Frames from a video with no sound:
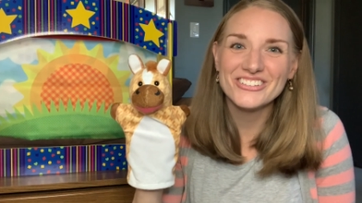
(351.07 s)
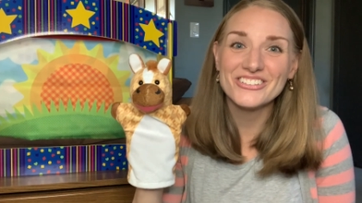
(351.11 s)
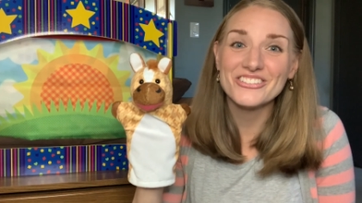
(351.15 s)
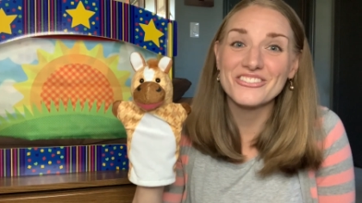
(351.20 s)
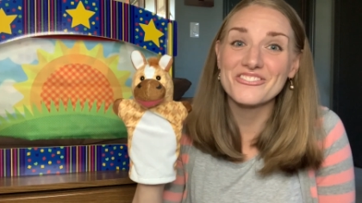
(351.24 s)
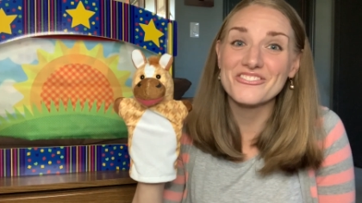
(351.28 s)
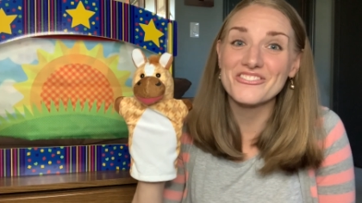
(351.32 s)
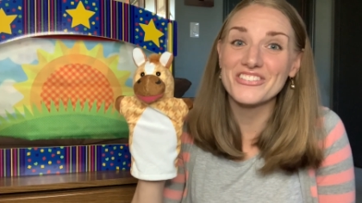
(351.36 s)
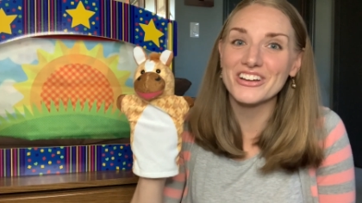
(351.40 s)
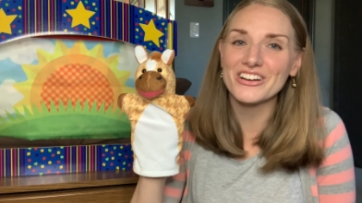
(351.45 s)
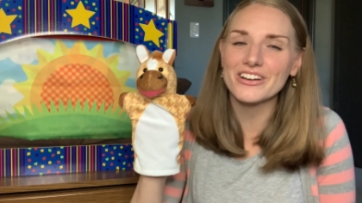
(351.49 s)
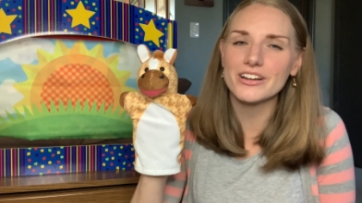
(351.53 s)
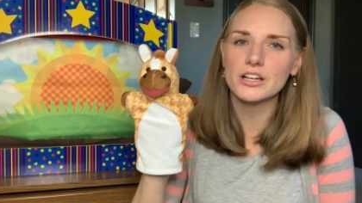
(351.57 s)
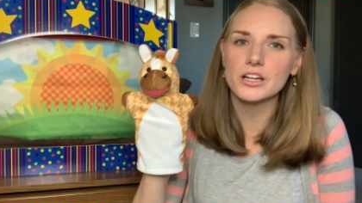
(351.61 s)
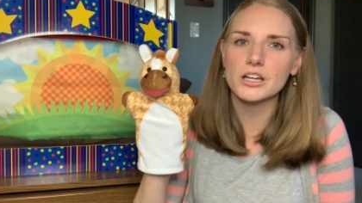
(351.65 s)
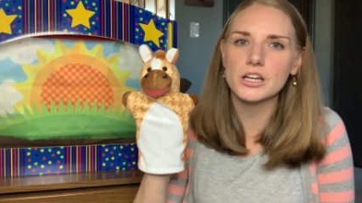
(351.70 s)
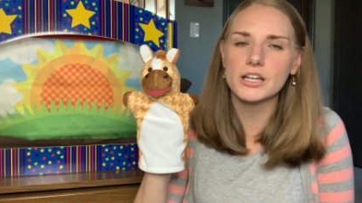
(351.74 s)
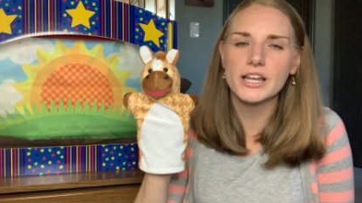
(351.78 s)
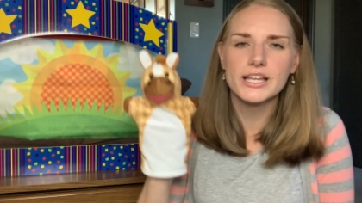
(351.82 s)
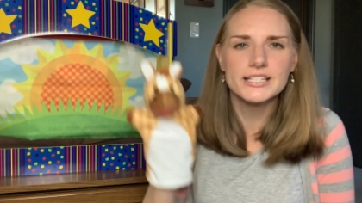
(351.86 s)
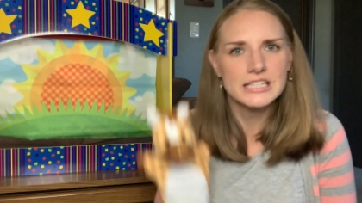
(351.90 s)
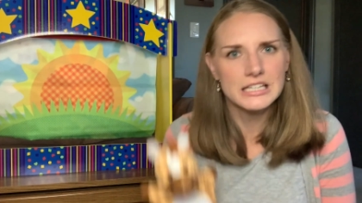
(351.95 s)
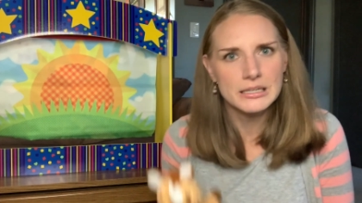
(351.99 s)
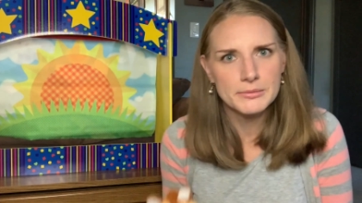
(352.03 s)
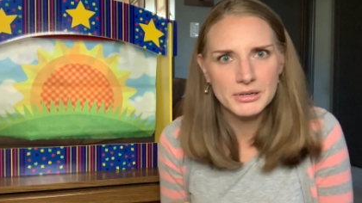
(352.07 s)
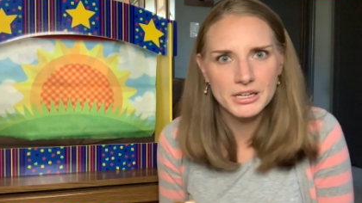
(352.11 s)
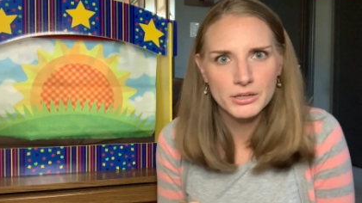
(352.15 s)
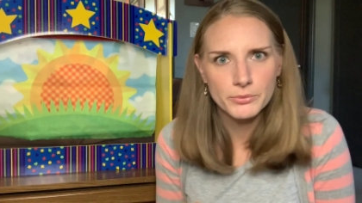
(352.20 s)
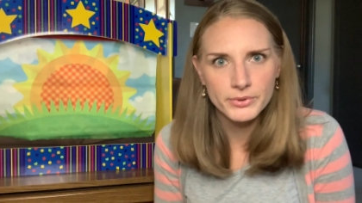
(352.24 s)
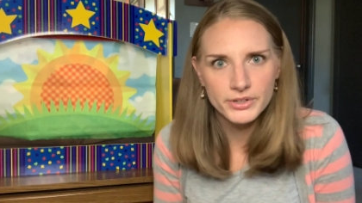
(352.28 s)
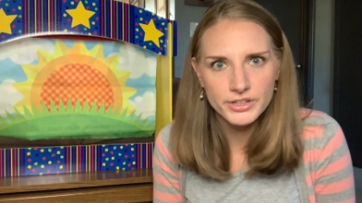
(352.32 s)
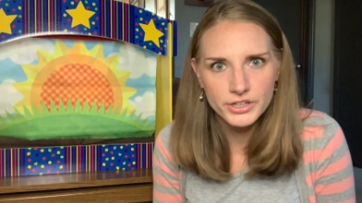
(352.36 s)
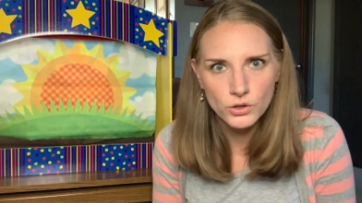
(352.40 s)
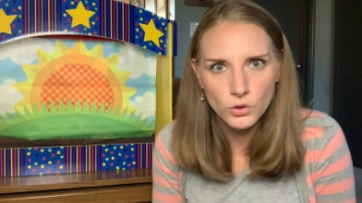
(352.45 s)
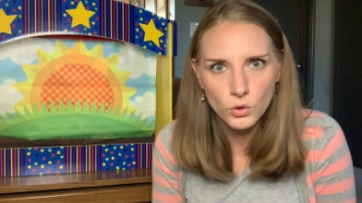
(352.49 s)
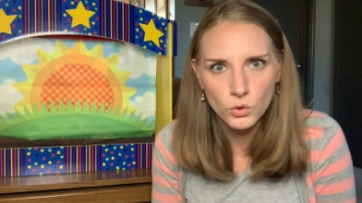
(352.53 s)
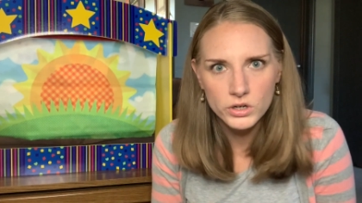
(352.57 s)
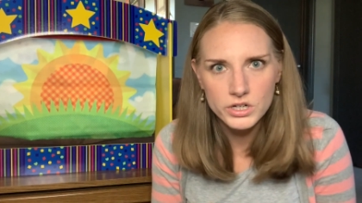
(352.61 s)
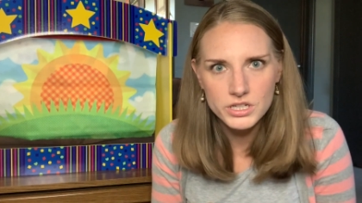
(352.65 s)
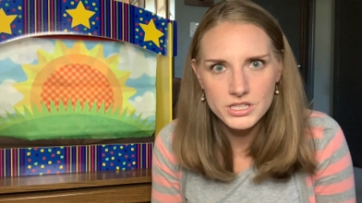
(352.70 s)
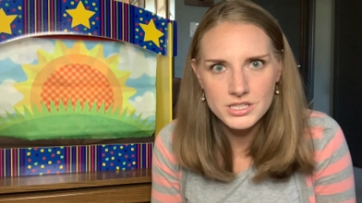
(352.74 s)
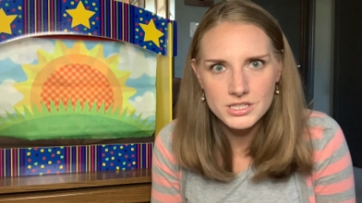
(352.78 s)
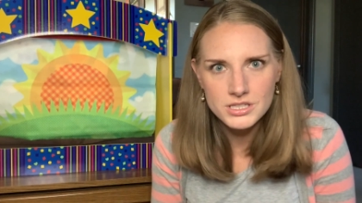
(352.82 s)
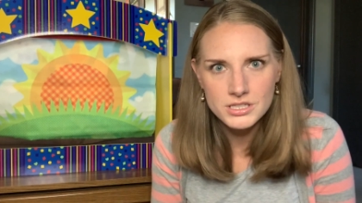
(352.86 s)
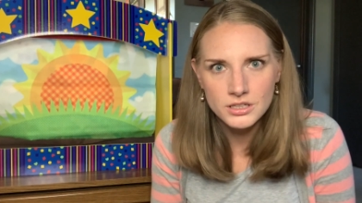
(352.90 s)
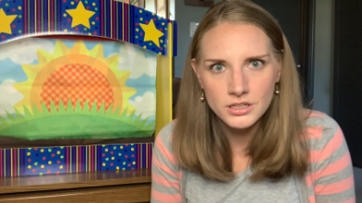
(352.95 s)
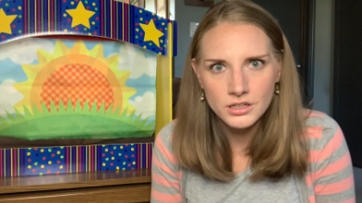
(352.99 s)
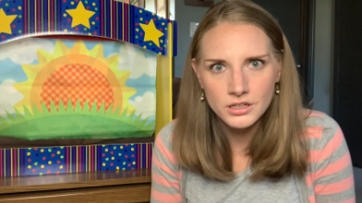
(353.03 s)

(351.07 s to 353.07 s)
Very good. Has anybody ridden a horse?